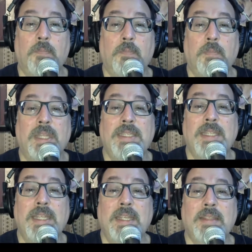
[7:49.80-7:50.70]

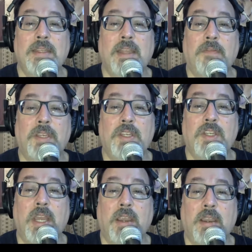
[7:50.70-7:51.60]
Plenty is enough to
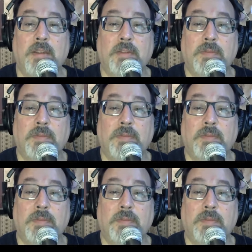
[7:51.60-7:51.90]
share.